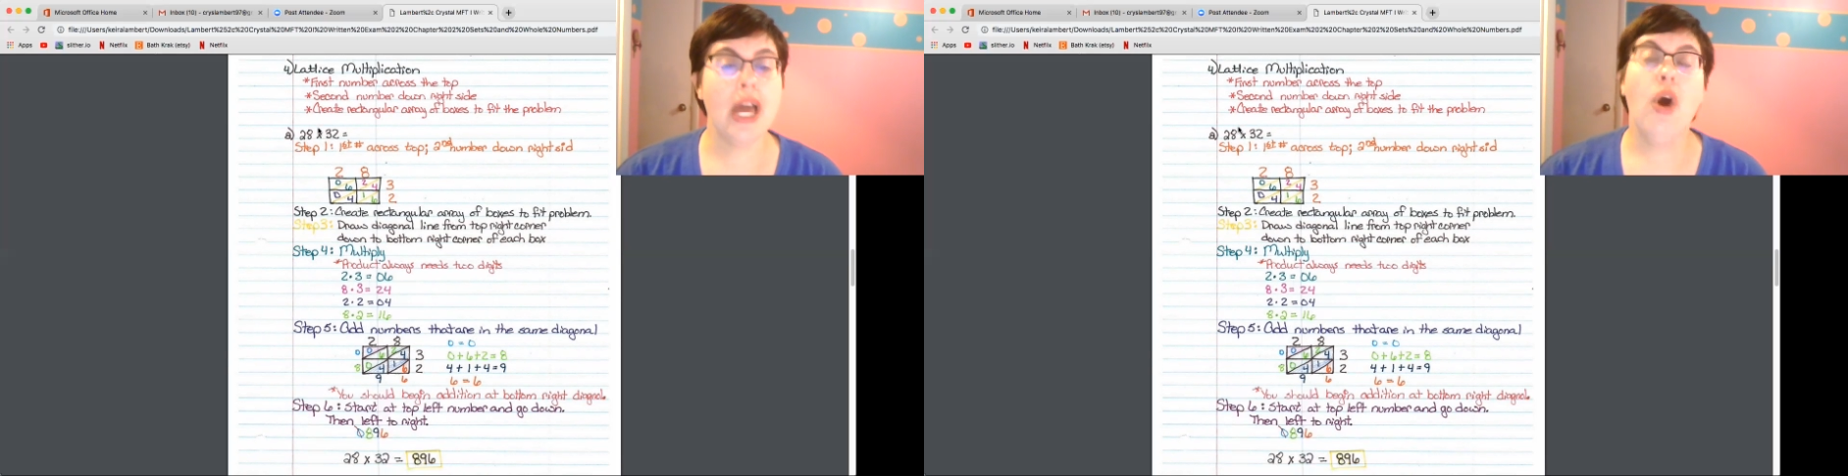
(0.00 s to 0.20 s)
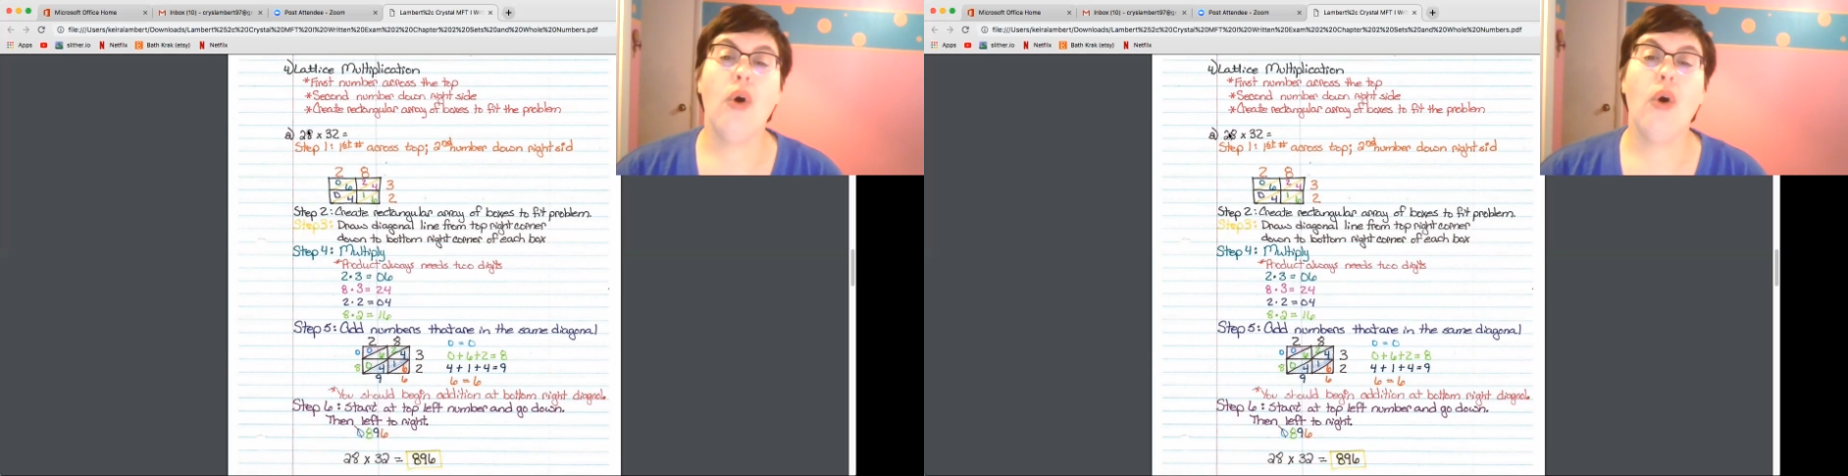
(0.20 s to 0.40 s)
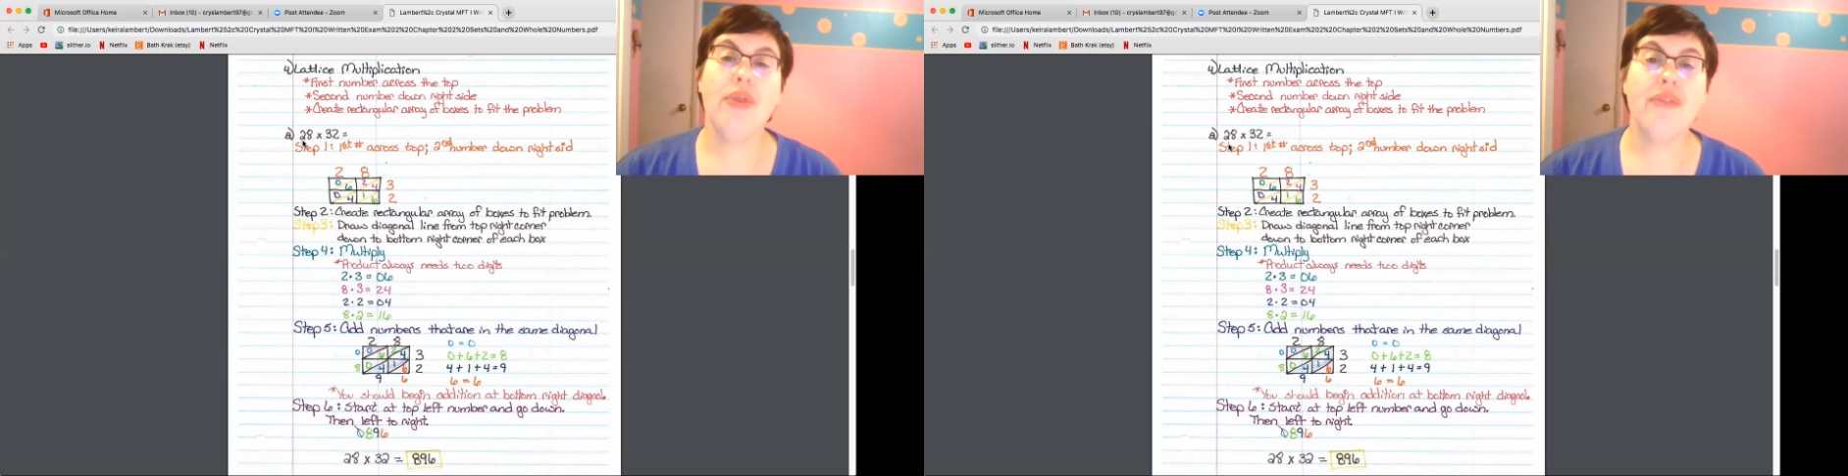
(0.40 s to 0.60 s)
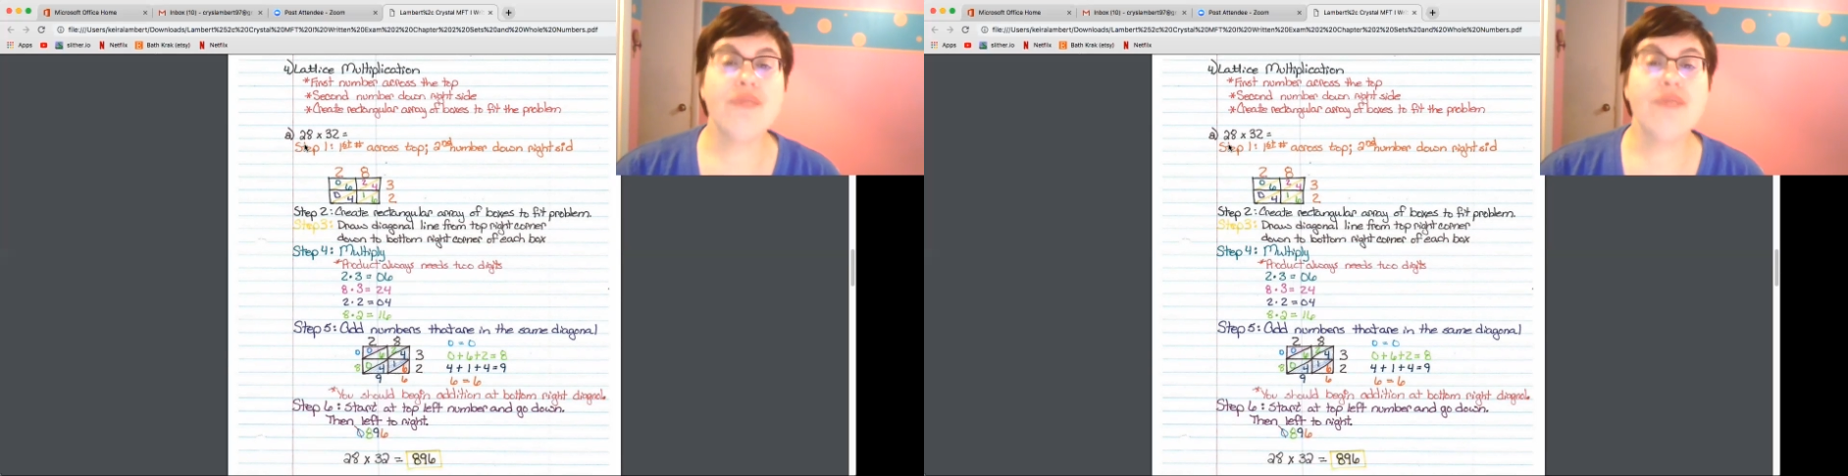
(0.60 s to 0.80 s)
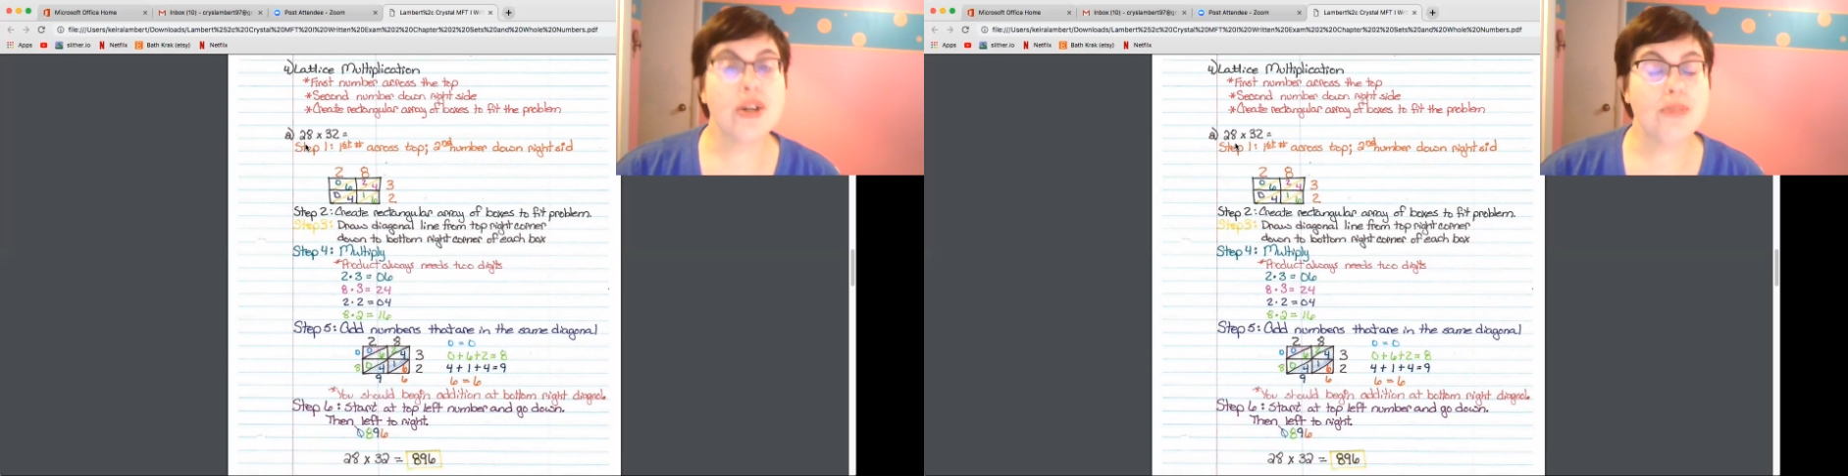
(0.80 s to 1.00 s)
On the
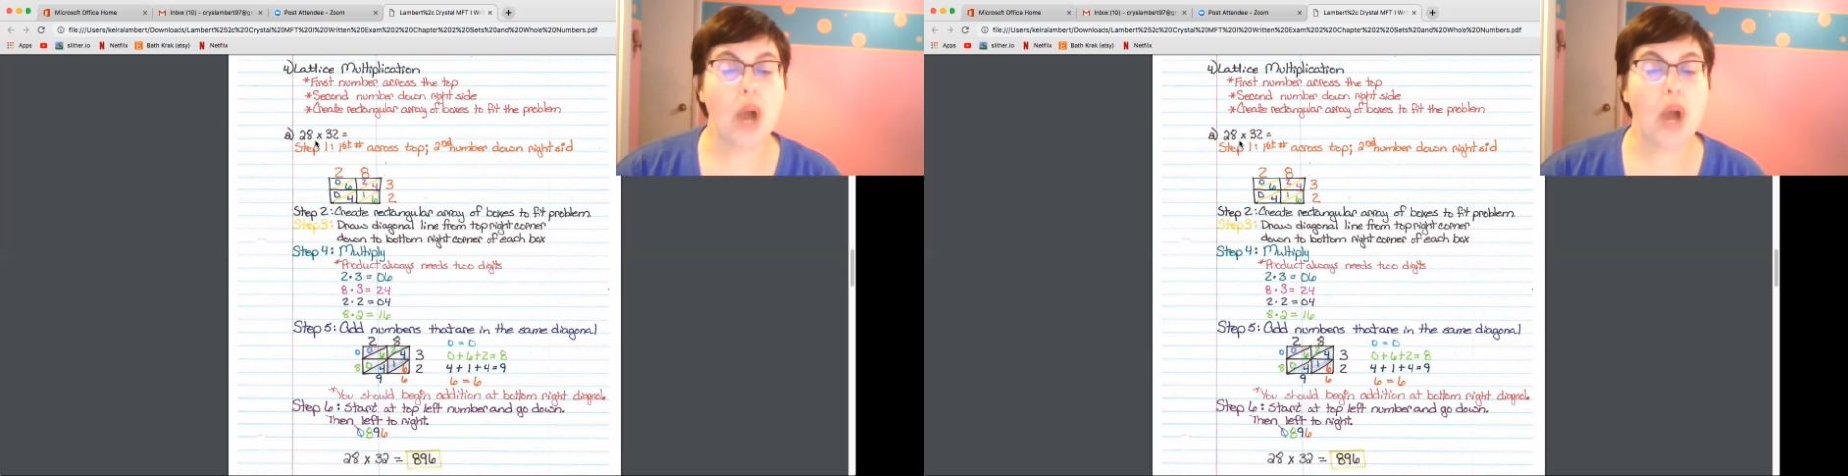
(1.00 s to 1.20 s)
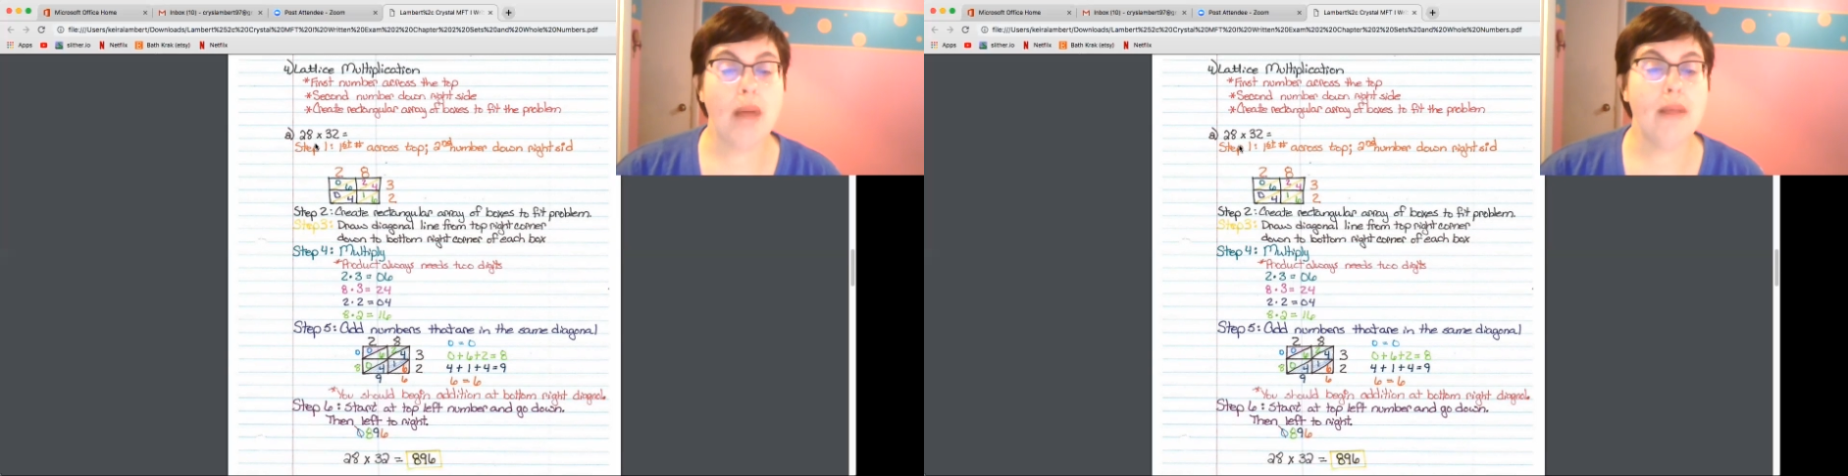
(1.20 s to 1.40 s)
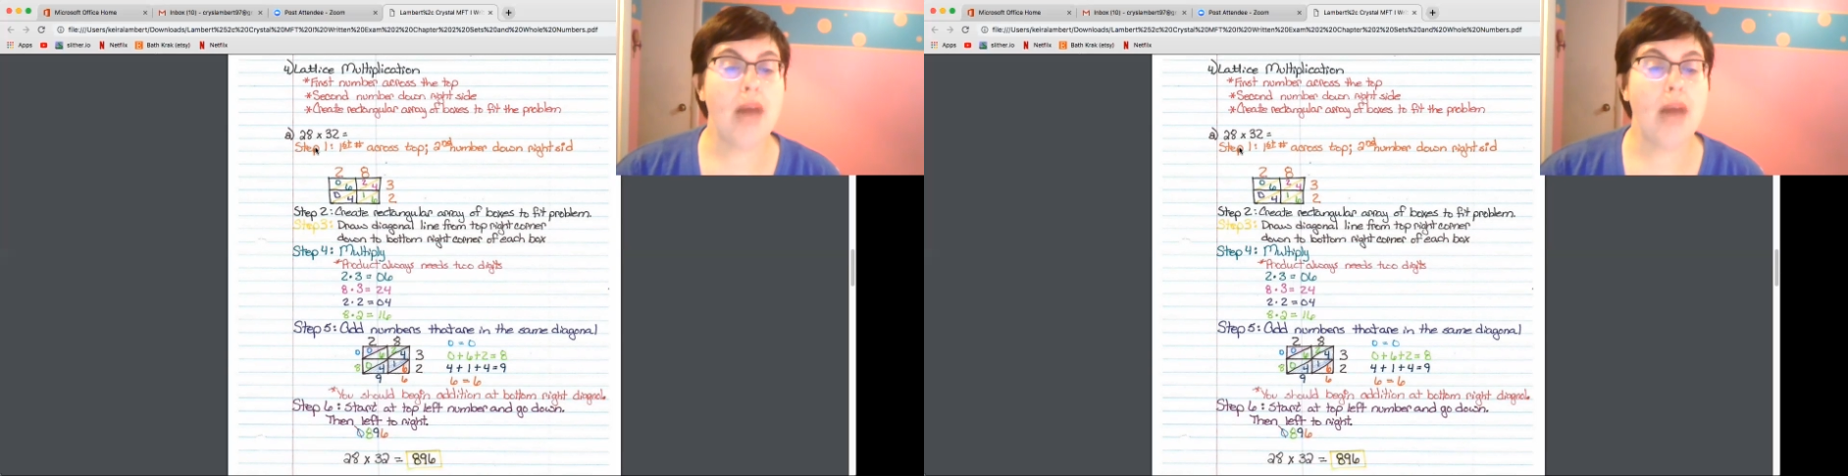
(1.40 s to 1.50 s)
first problem,